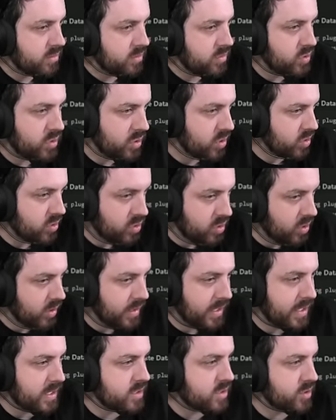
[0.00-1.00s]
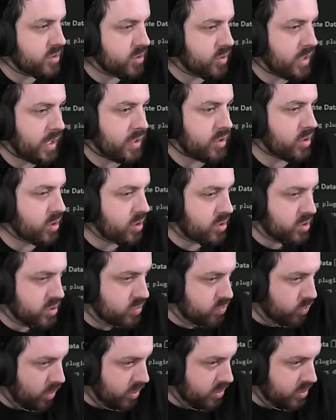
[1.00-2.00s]
You could you could easily do that. You could
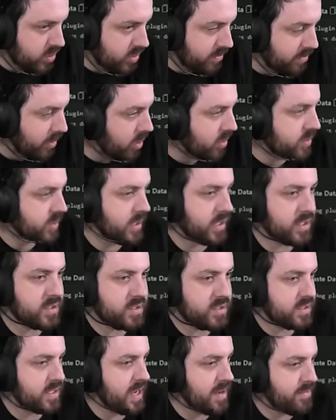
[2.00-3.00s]
just watch the box here, stand